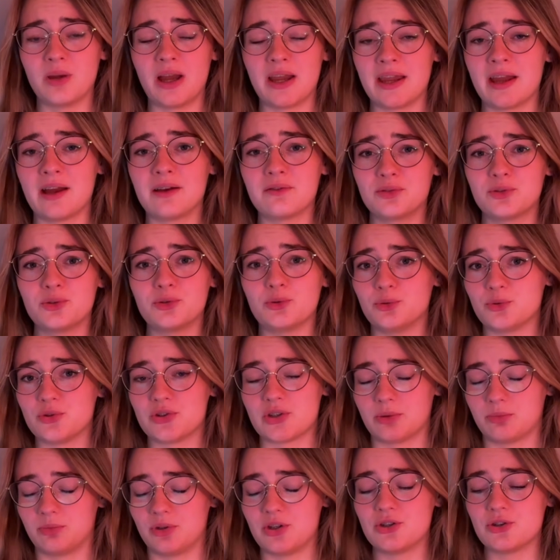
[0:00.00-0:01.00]
I have to do
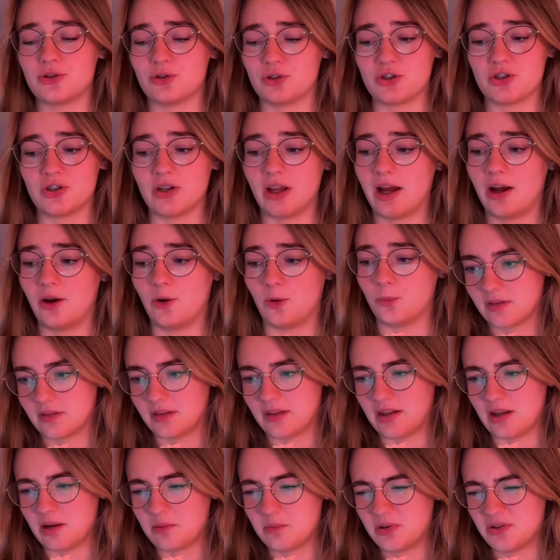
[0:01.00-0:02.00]
some research now.
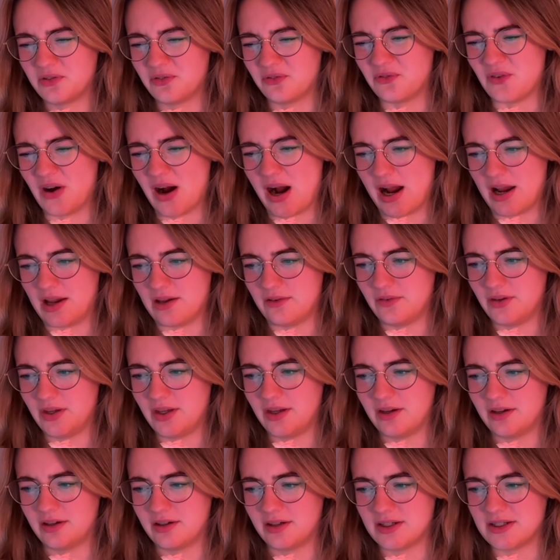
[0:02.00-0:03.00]
The number 5
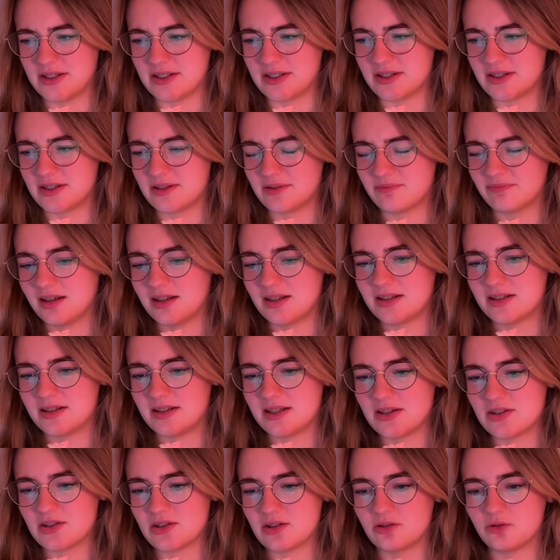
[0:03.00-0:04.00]
here is, it
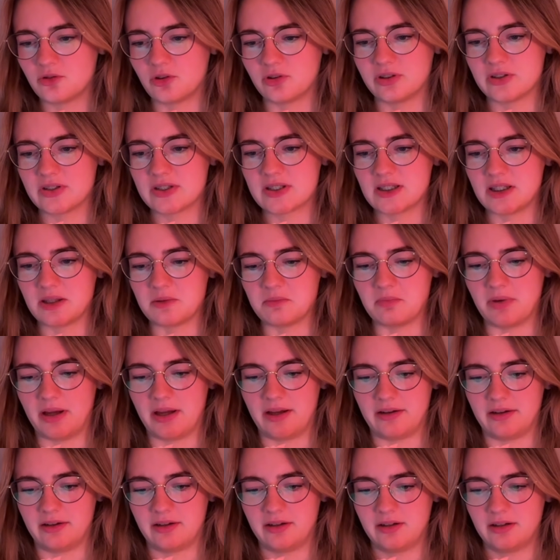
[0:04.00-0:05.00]
doesn't honestly
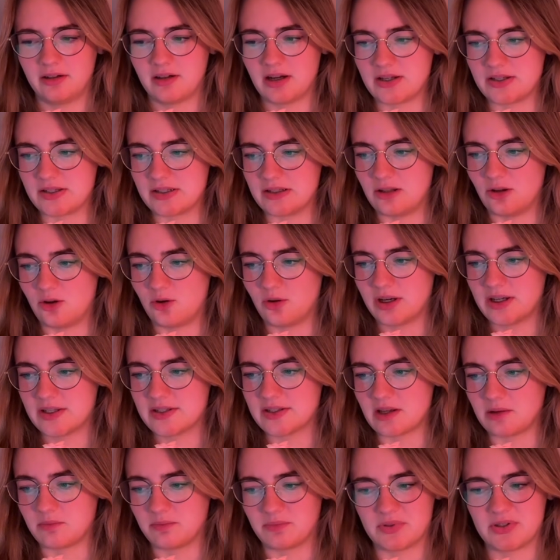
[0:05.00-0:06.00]
matter as long
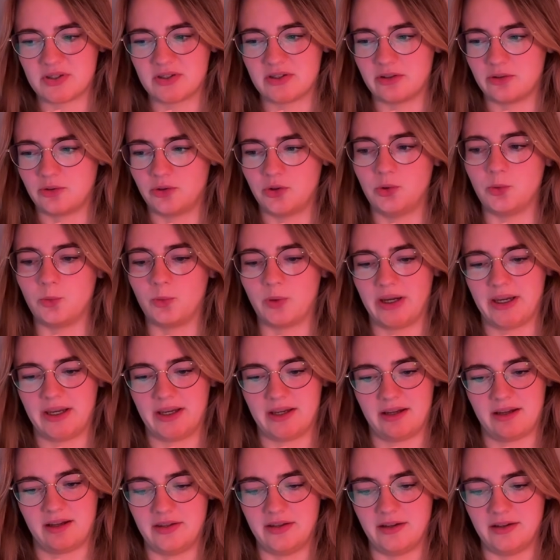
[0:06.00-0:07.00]
as I'm still
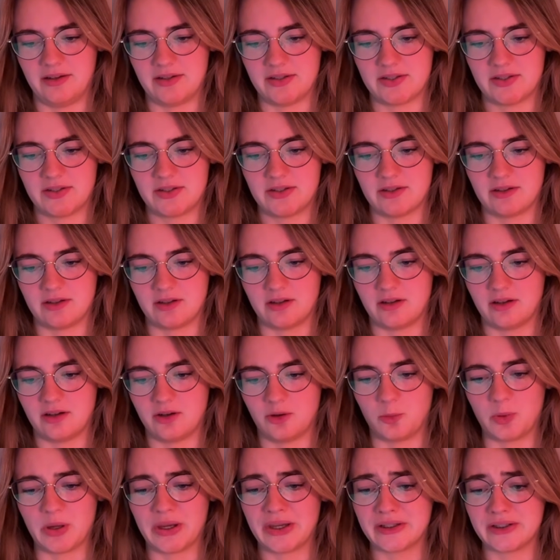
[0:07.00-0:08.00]
doing this
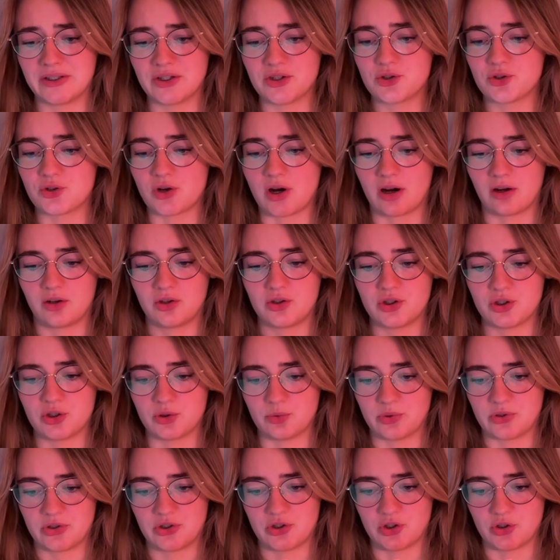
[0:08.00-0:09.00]
weekly structure,
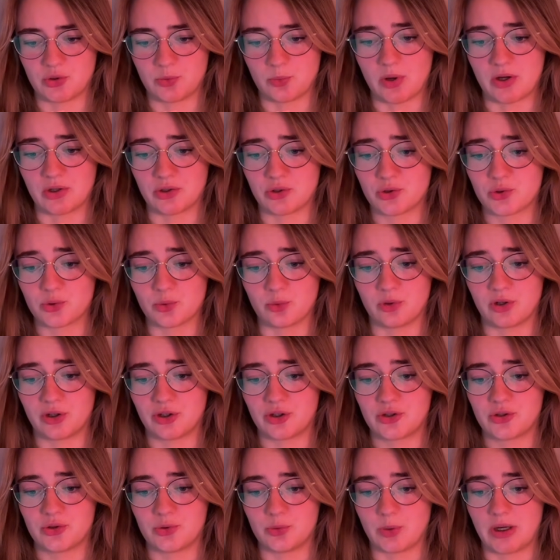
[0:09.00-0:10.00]
which is 1
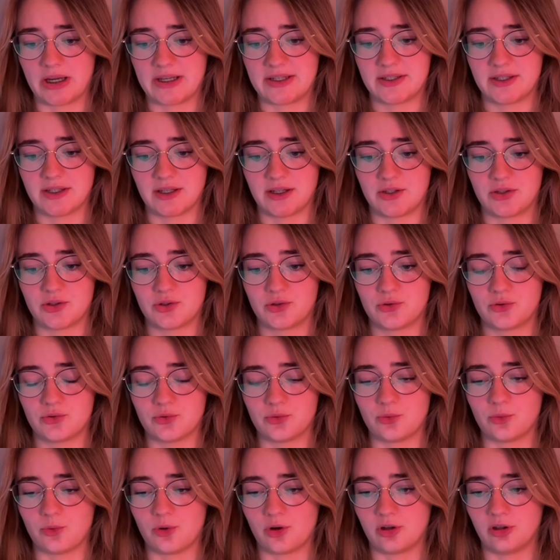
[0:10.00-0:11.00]
source, 2 essays,
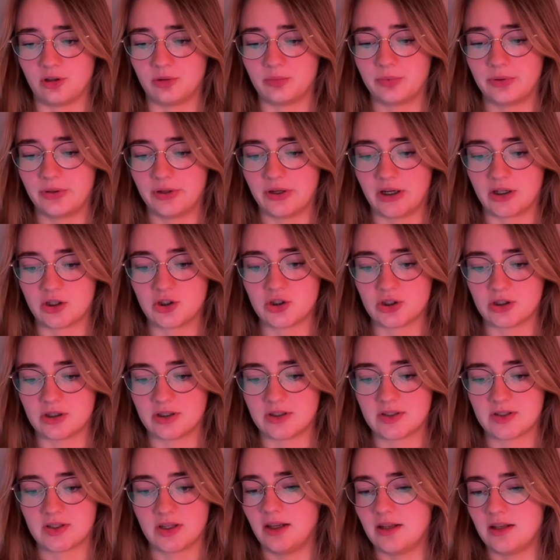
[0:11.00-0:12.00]
2 oral
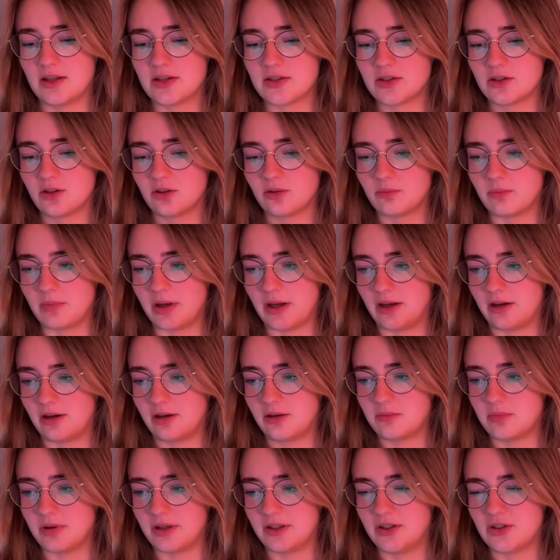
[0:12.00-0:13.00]
productions. It does not
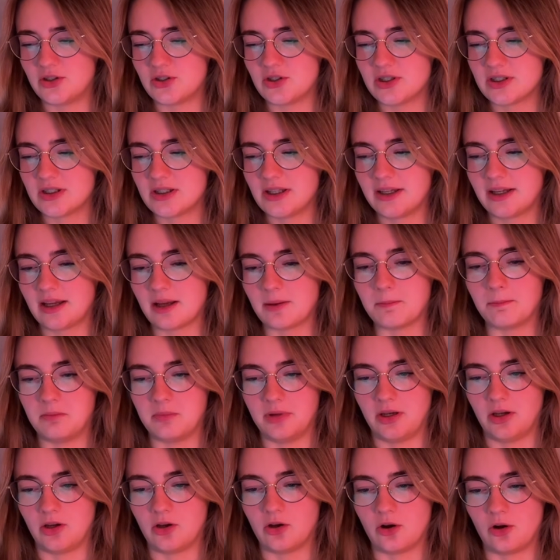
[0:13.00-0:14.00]
matter, but it's just like a
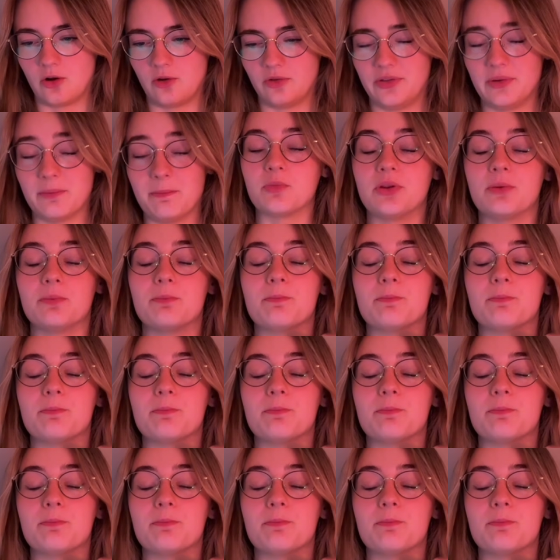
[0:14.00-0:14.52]
mini goal, the